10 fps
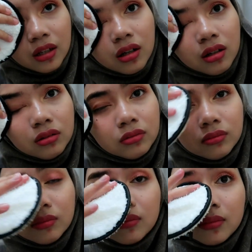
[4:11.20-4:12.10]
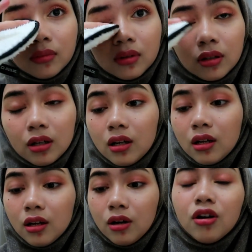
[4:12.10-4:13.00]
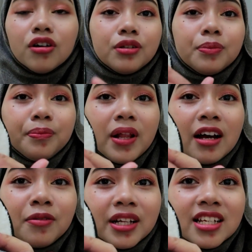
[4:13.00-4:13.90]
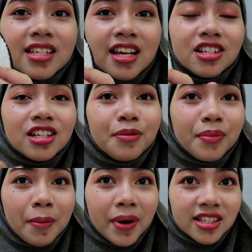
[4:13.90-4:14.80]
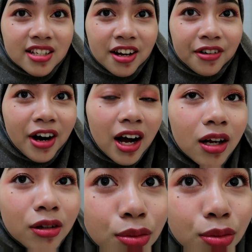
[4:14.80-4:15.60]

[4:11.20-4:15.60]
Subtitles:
Oh. Oh, the black one is actually my mascara.